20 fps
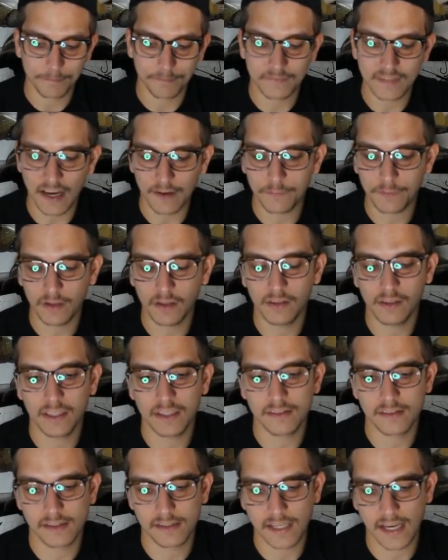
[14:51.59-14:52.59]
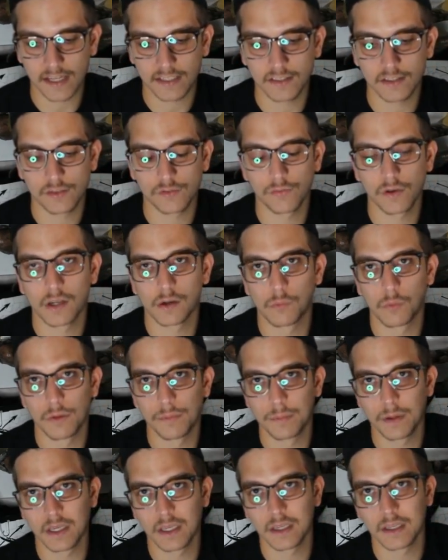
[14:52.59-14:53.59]
definitely the Texas rig
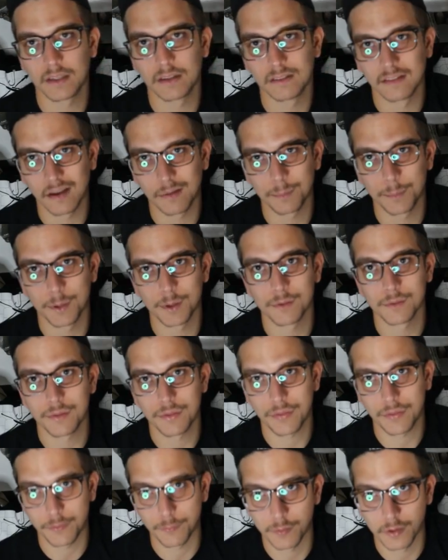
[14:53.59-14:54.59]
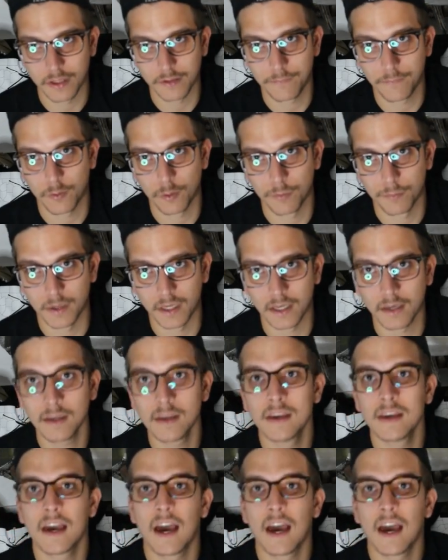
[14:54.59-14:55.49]
would be number 3 for me.